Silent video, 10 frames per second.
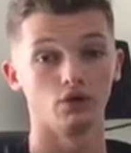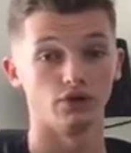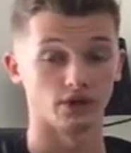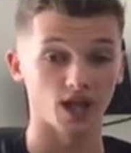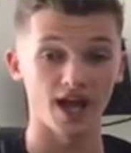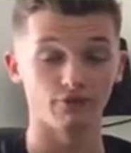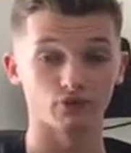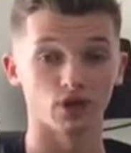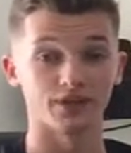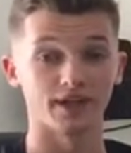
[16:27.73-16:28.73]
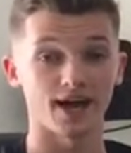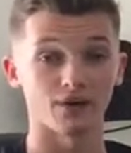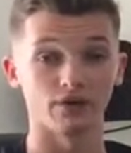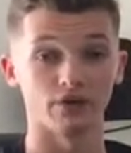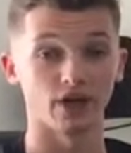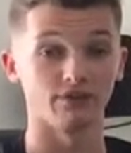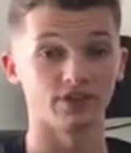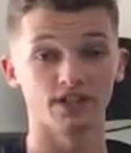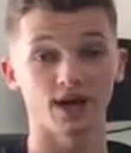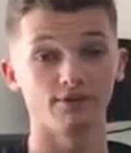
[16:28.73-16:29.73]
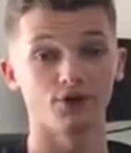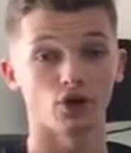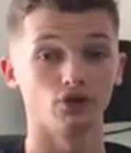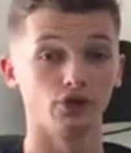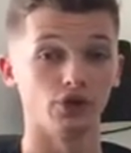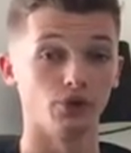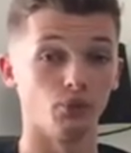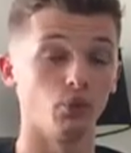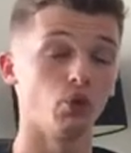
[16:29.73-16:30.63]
they'd let everyone down, and that if they carried on, then